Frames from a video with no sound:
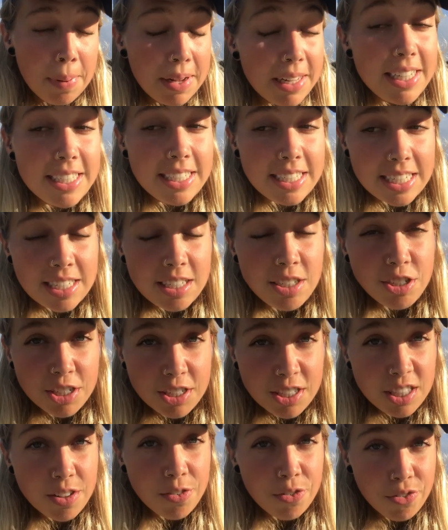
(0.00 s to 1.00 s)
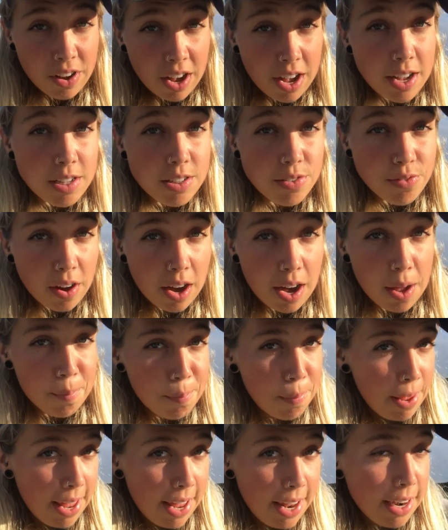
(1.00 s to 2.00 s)
But this is just the first fire
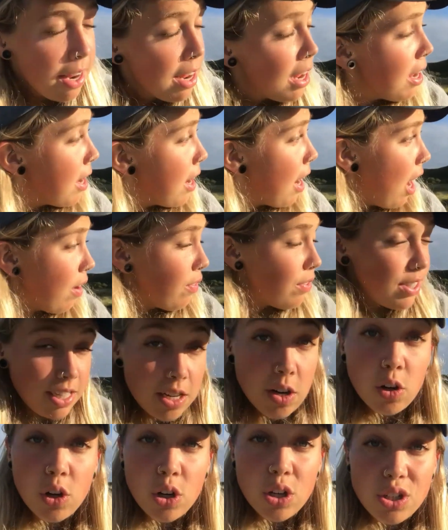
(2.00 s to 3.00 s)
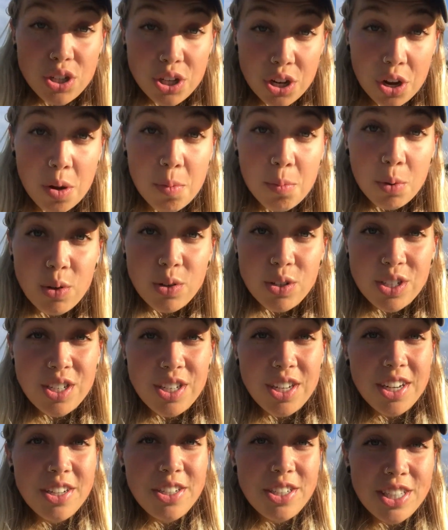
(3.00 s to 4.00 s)
pit. I've still got 2 more to
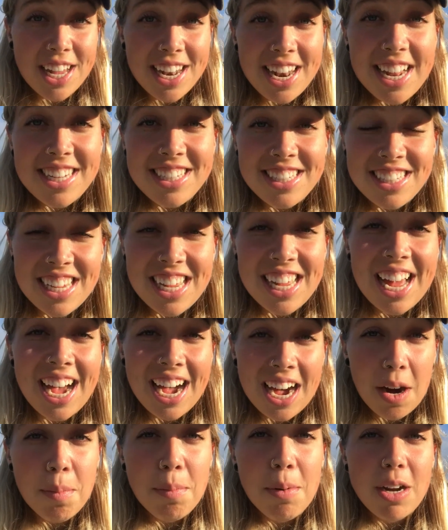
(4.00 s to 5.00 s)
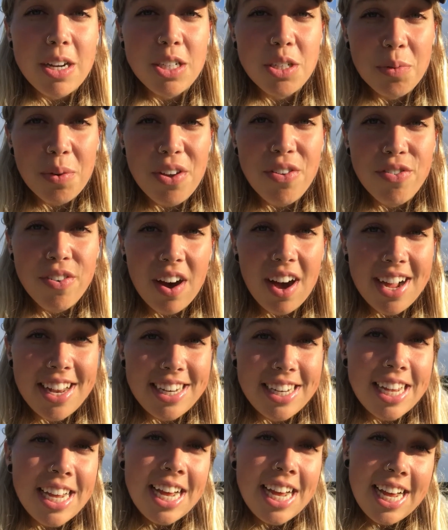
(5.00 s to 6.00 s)
do, so let's see how much we
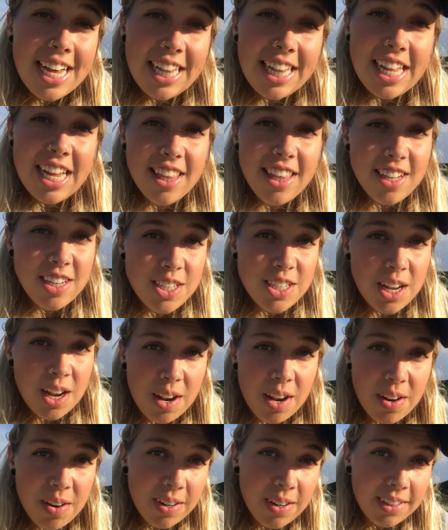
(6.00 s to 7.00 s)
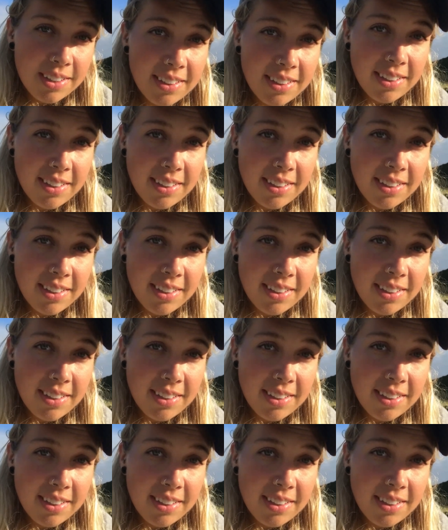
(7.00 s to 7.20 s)
find in the other 2.